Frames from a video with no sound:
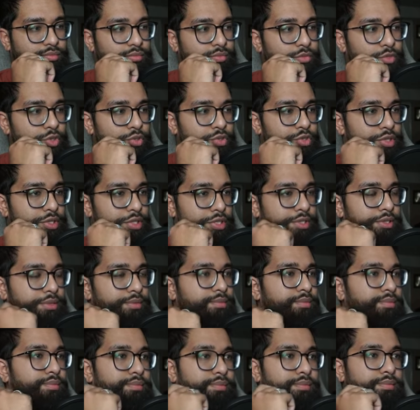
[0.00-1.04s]
No trigger.
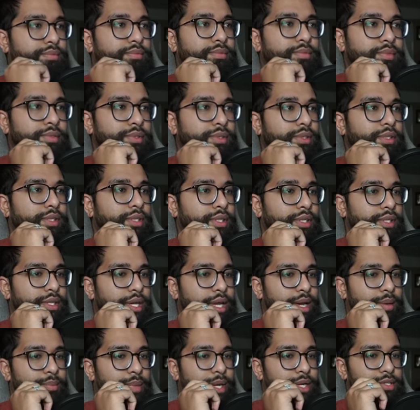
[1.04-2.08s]

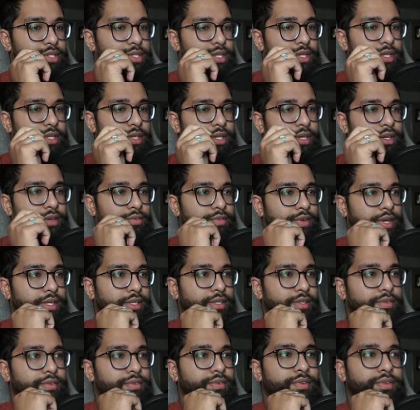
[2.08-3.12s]
Can't bounce anything
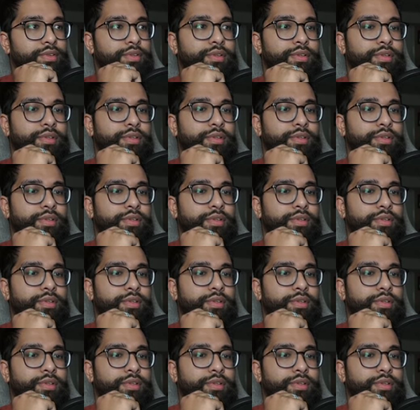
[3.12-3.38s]
effective